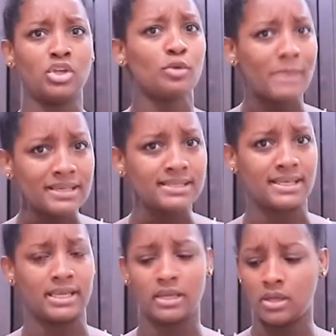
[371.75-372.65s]
You're
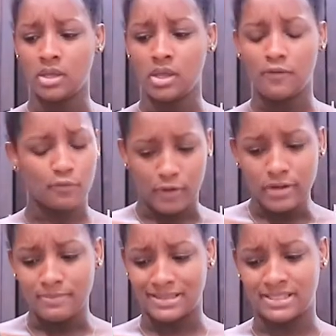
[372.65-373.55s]
messy. You're
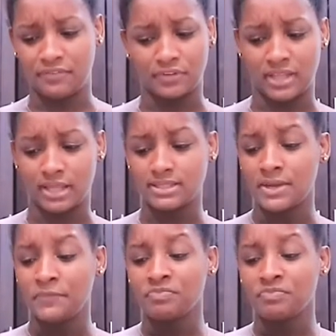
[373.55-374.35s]
very messy for that.